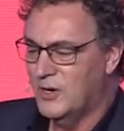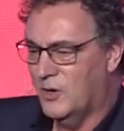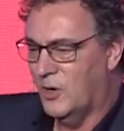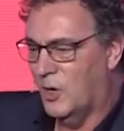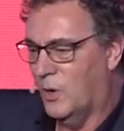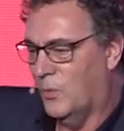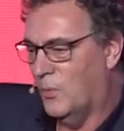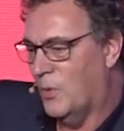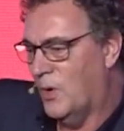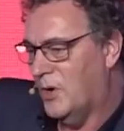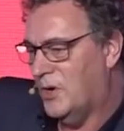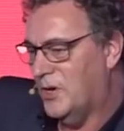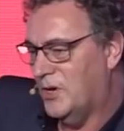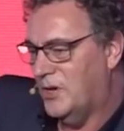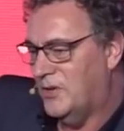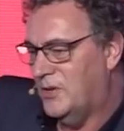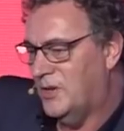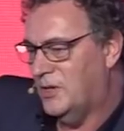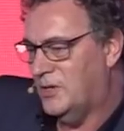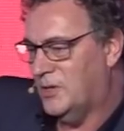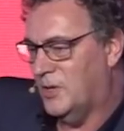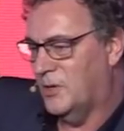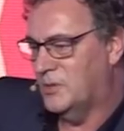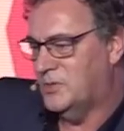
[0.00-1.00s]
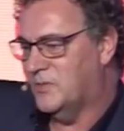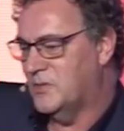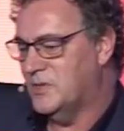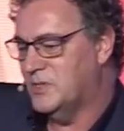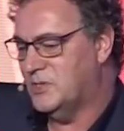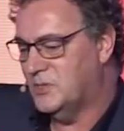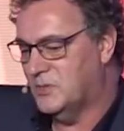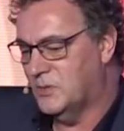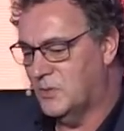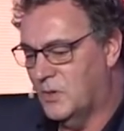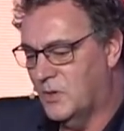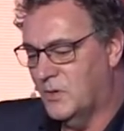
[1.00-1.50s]
or working in a grocery
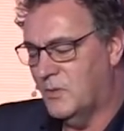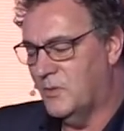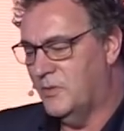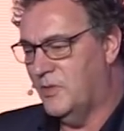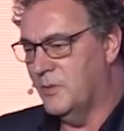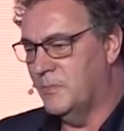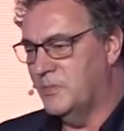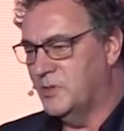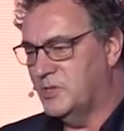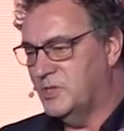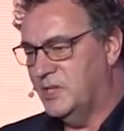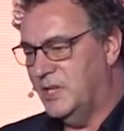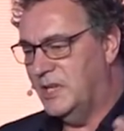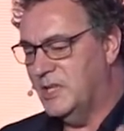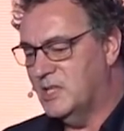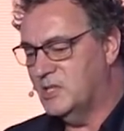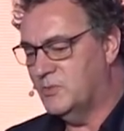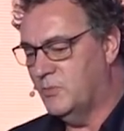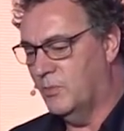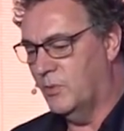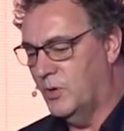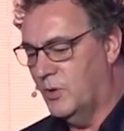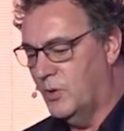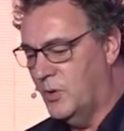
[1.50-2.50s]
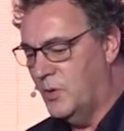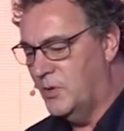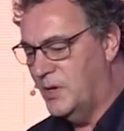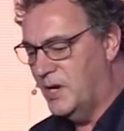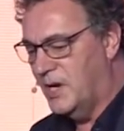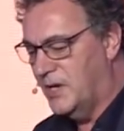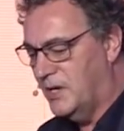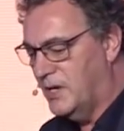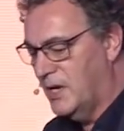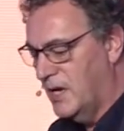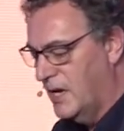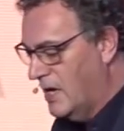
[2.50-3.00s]
store, the machines will learn
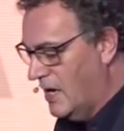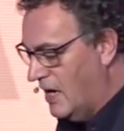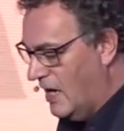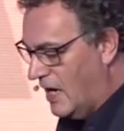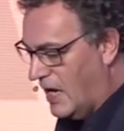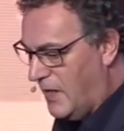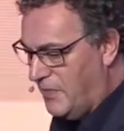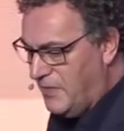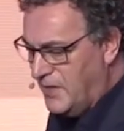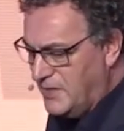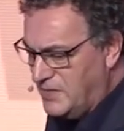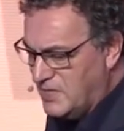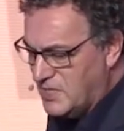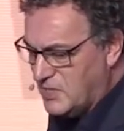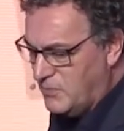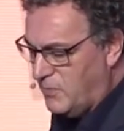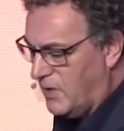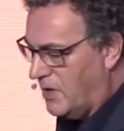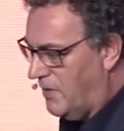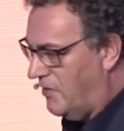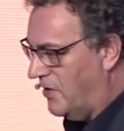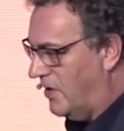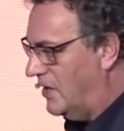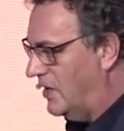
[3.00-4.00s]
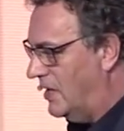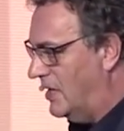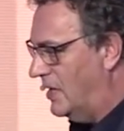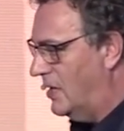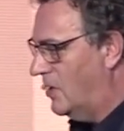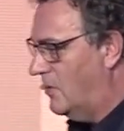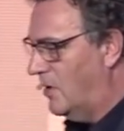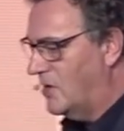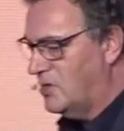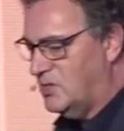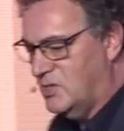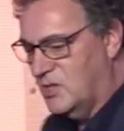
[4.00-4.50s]
it. And this is one of the key
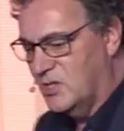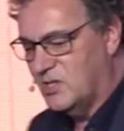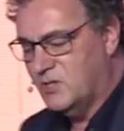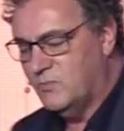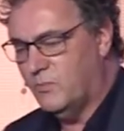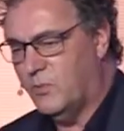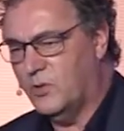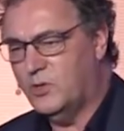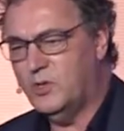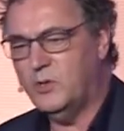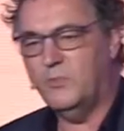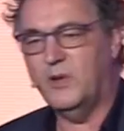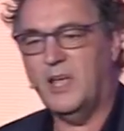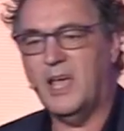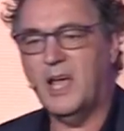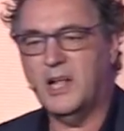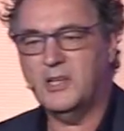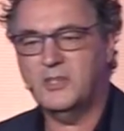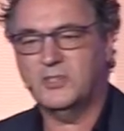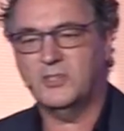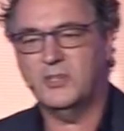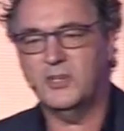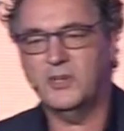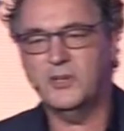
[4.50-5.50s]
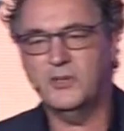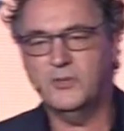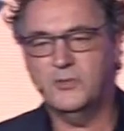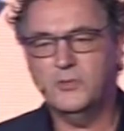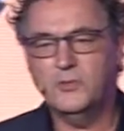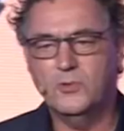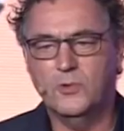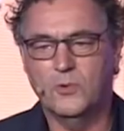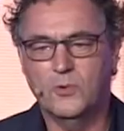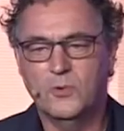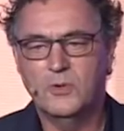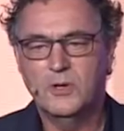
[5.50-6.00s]
questions: what do we actually
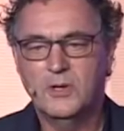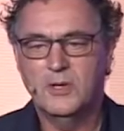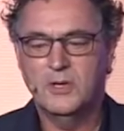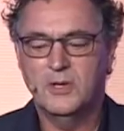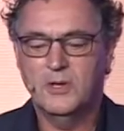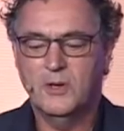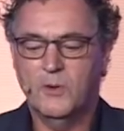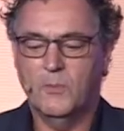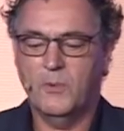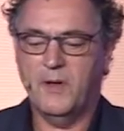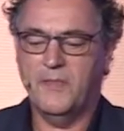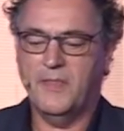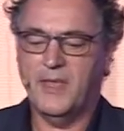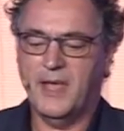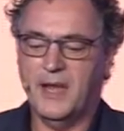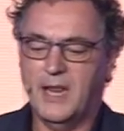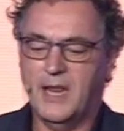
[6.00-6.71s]
do when that